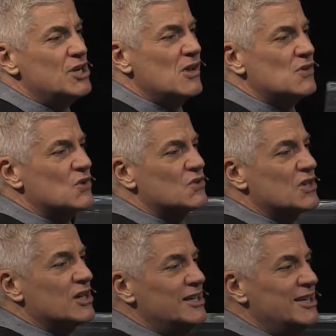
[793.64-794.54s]
to
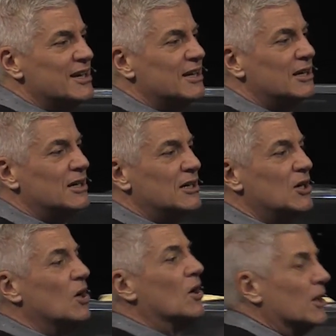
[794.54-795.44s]
Jesus a year
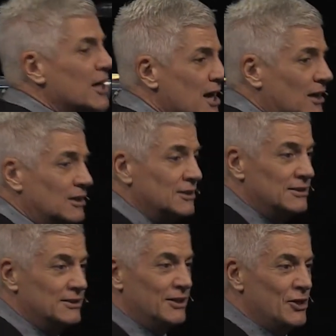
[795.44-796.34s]
earlier,
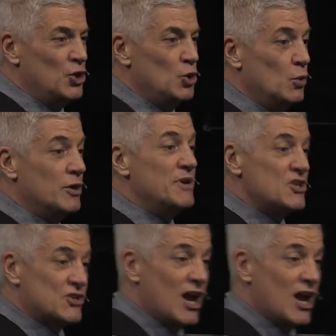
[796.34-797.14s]
you would have been